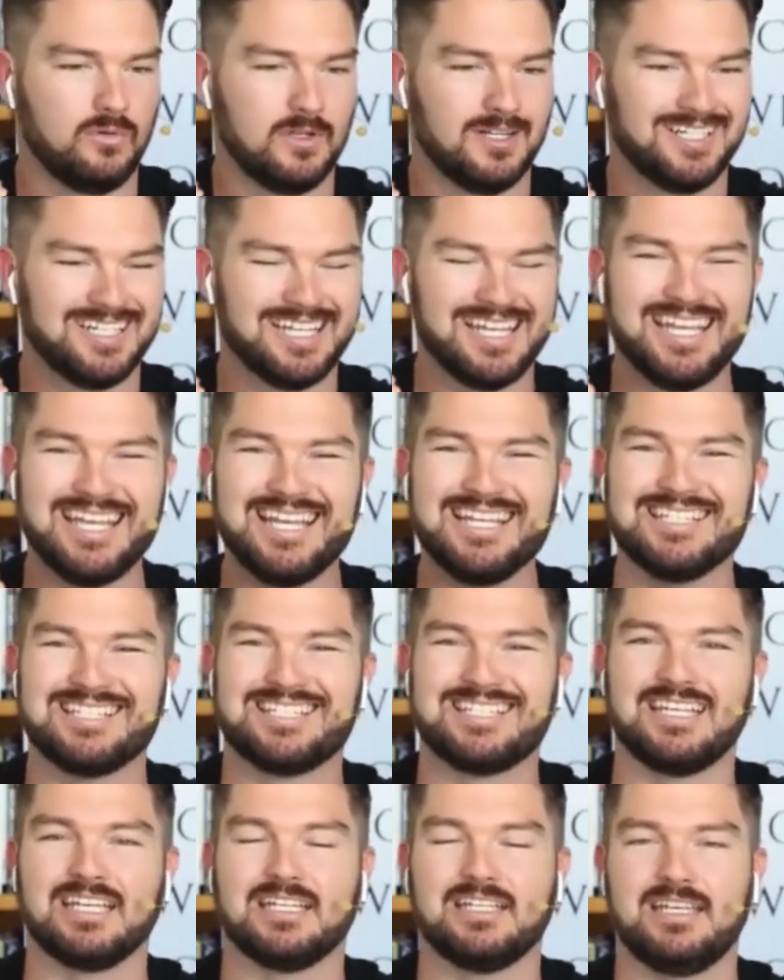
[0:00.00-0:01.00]

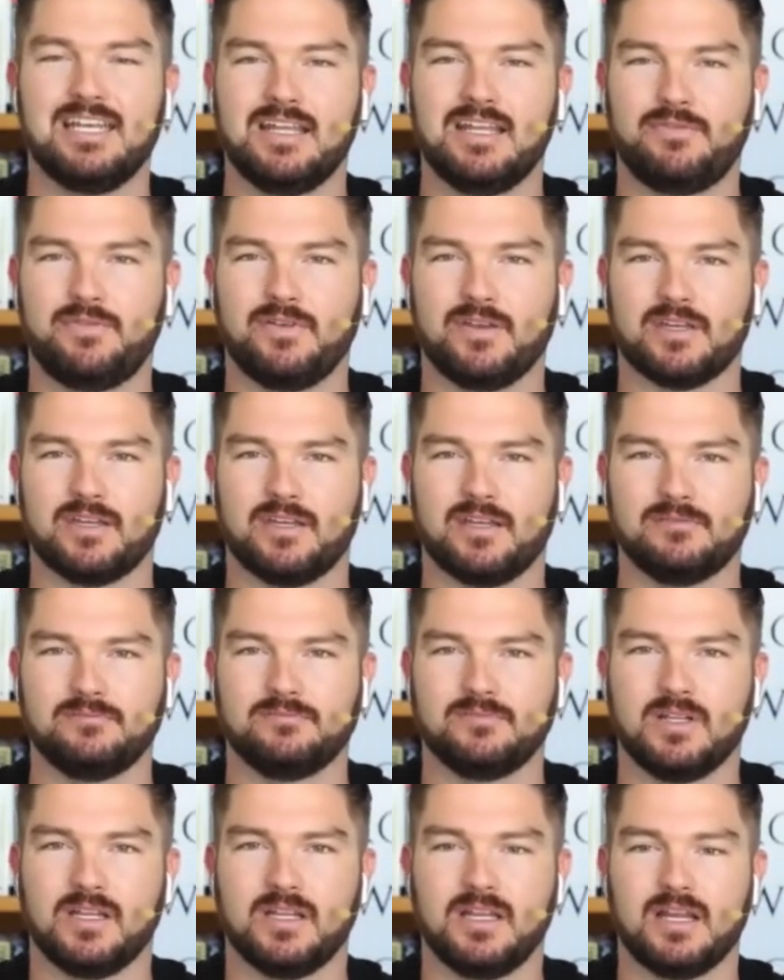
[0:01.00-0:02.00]

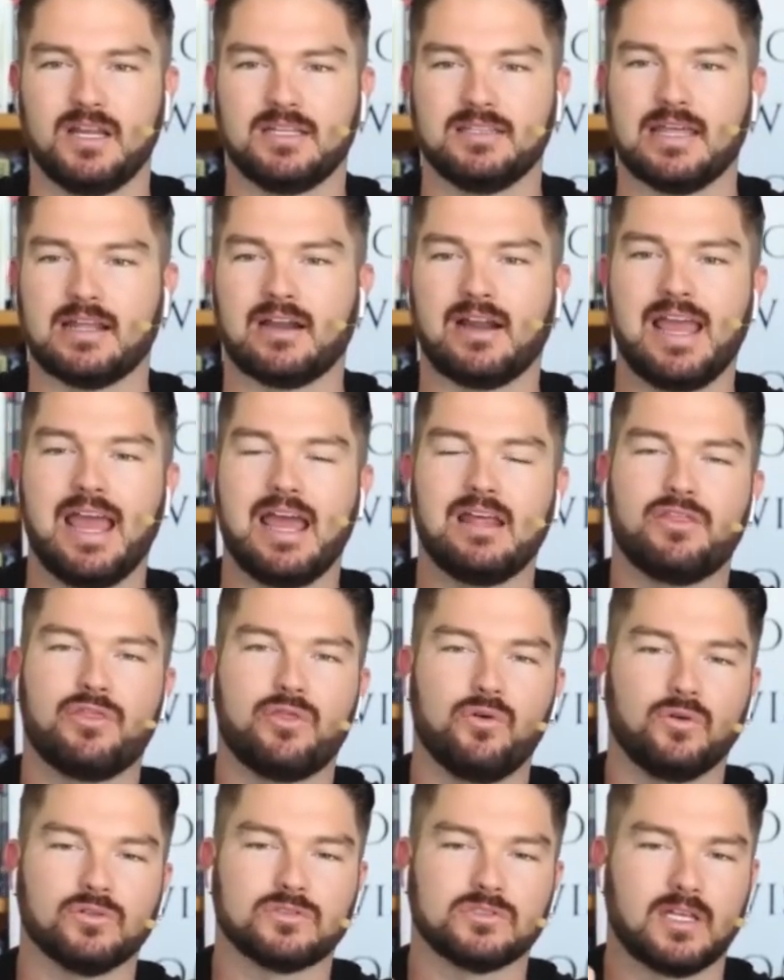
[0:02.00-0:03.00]
insignificant that I had
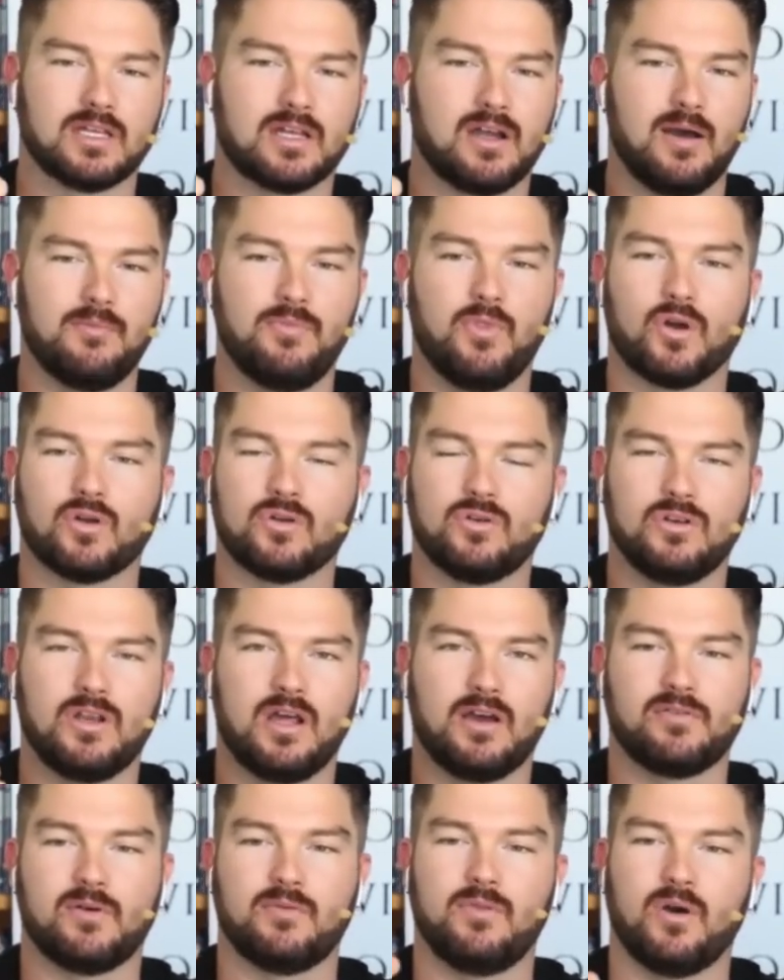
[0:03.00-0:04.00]
thoughts like, oh, I'm not good enough, I'm
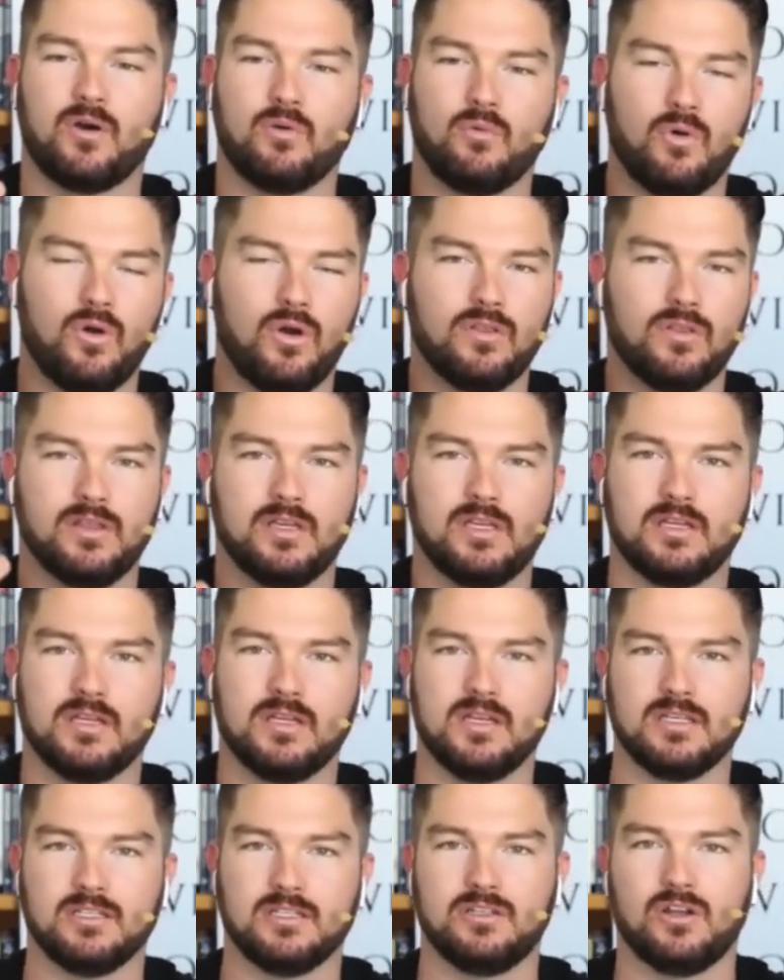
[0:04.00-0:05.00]
not worthy,
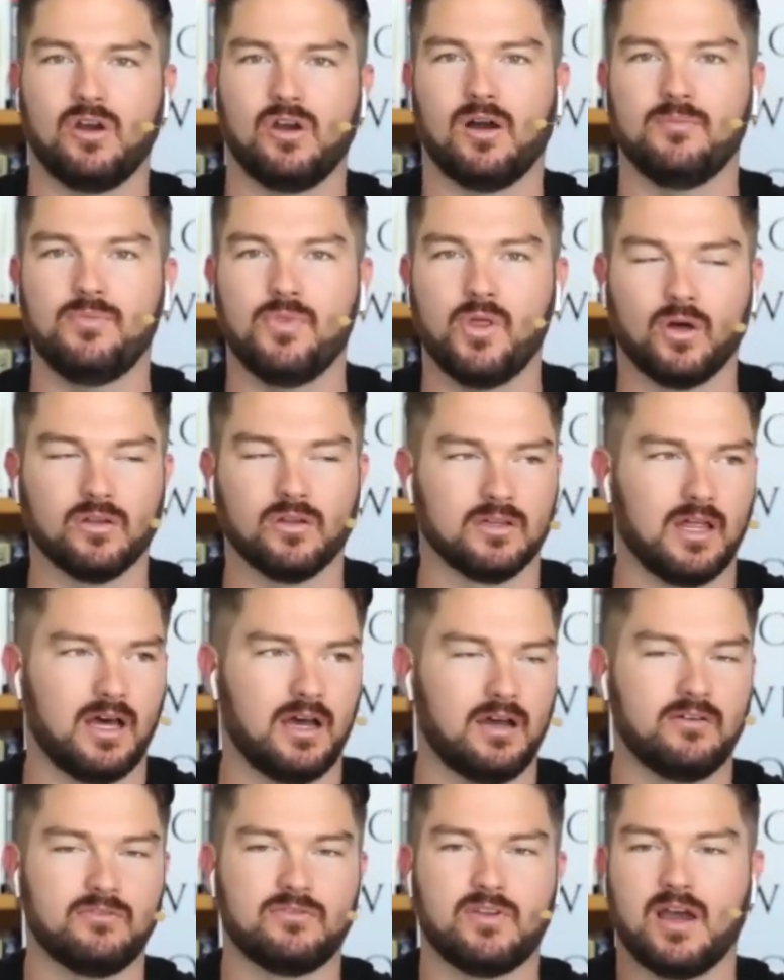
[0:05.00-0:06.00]
I'm not
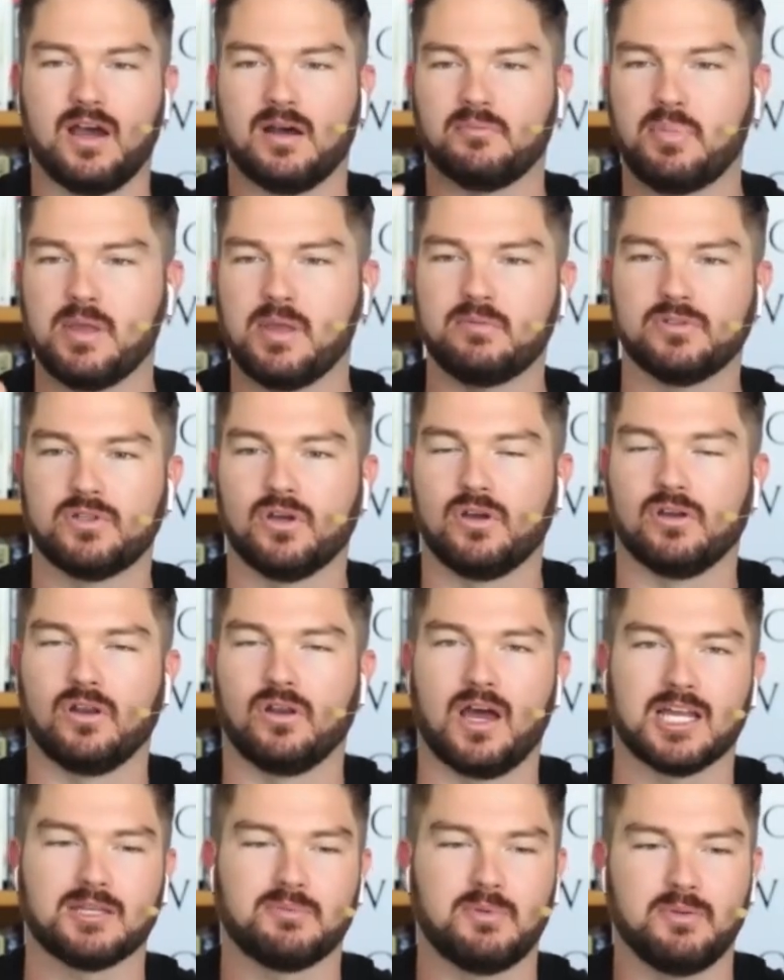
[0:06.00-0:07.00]
loved, people don't like
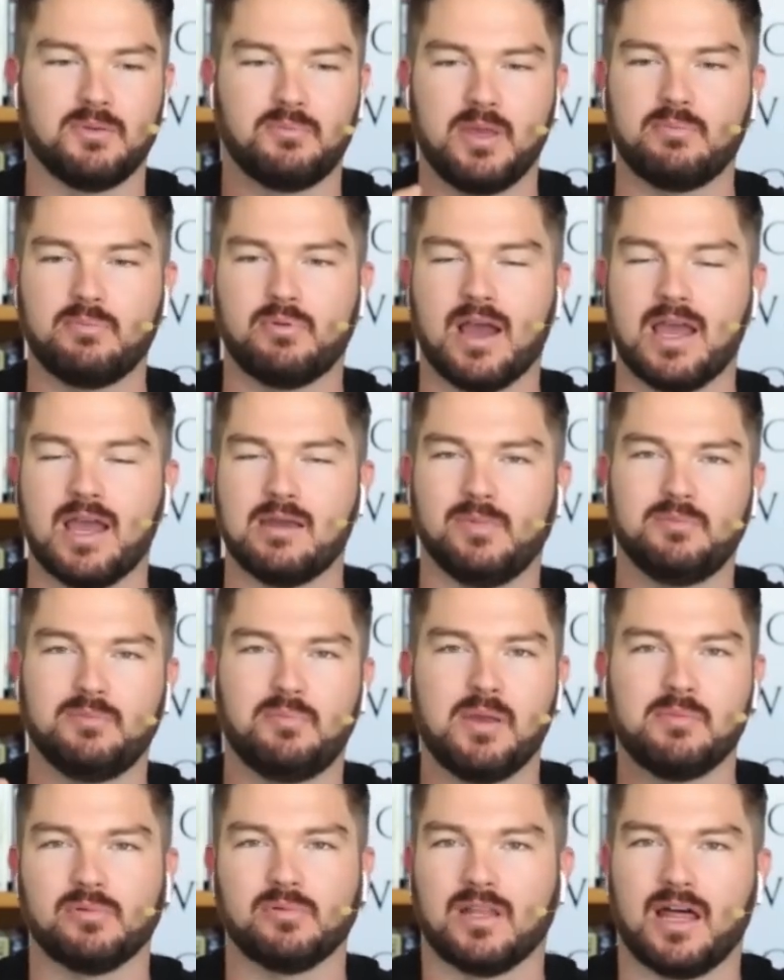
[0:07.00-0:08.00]
me, people hate me, people
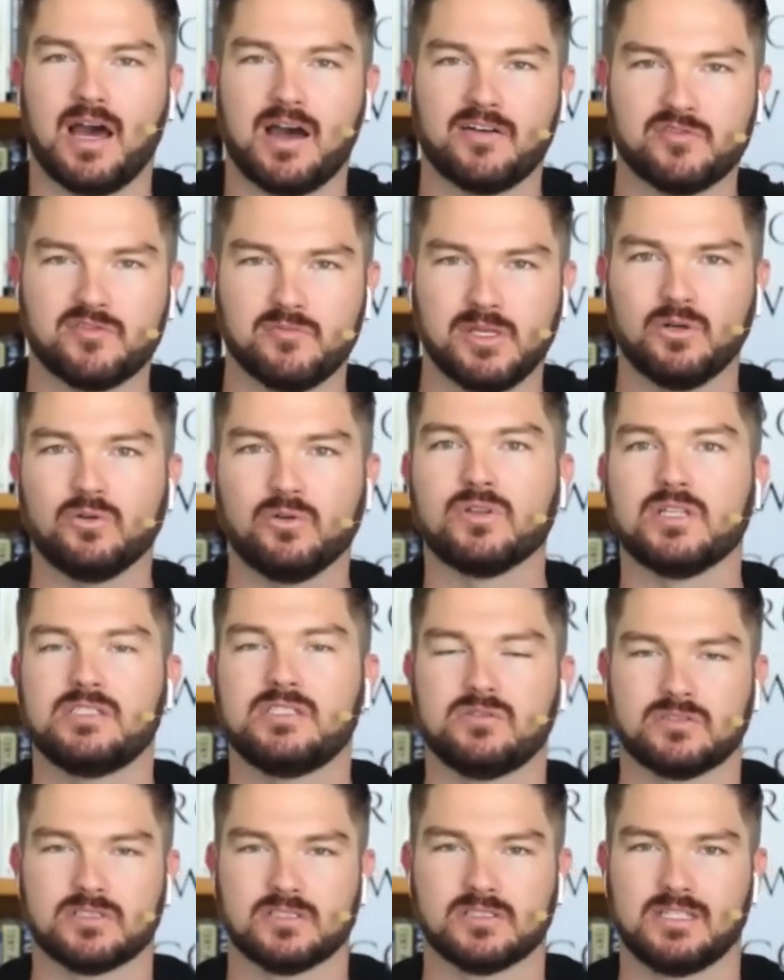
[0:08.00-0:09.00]
laugh at me, all these sorts
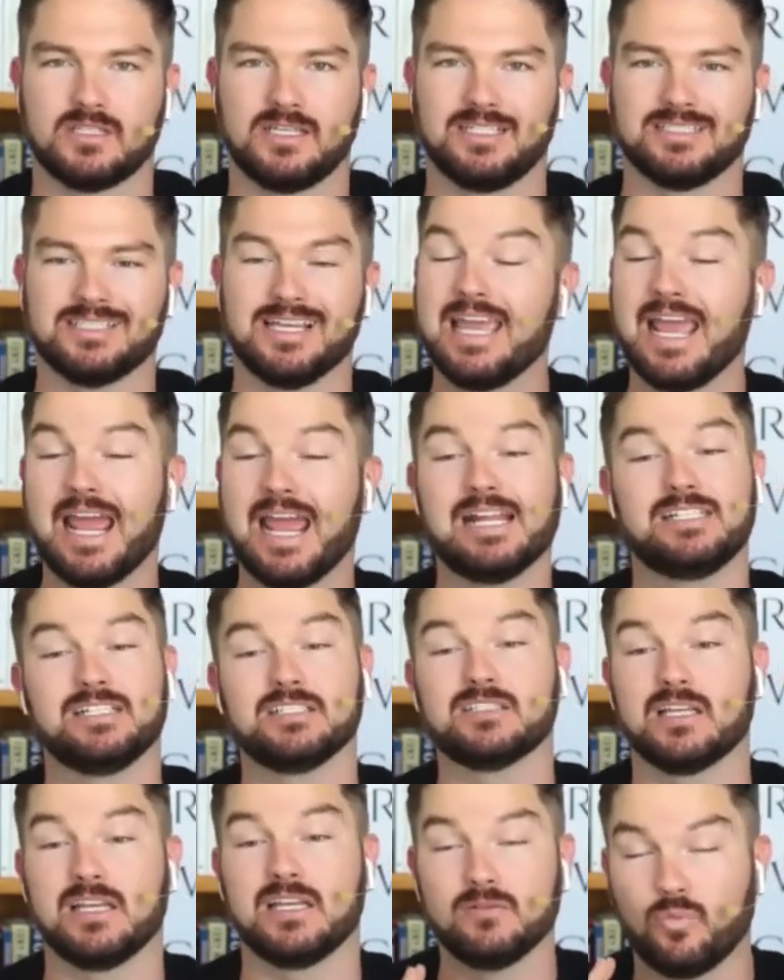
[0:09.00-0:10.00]
of things. And
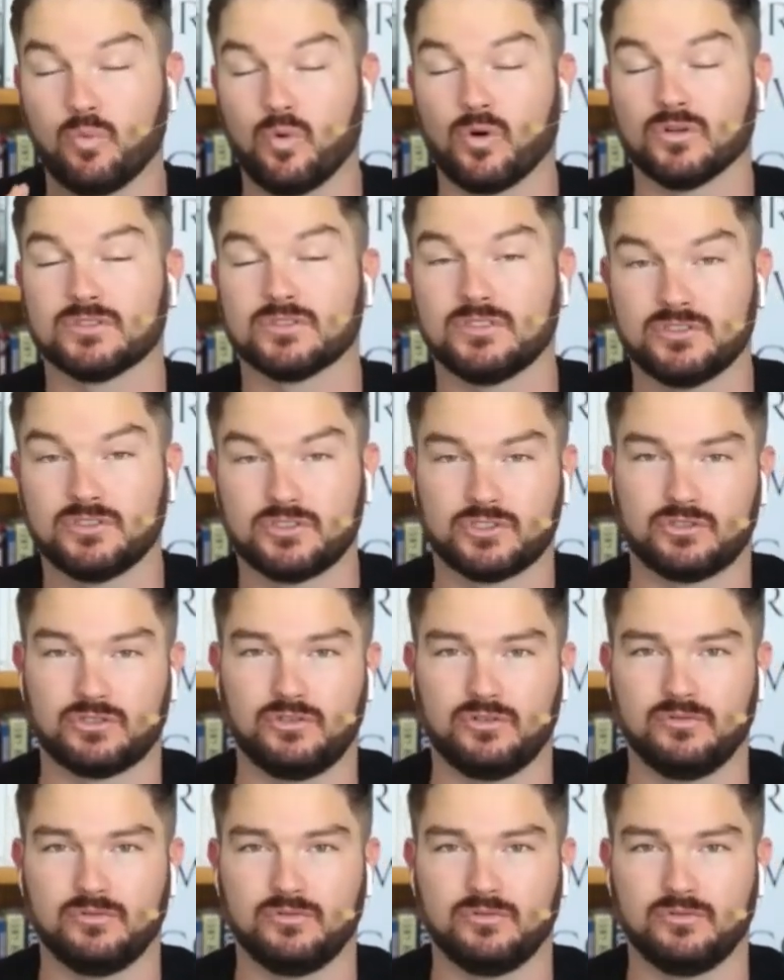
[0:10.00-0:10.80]
it wasn't true.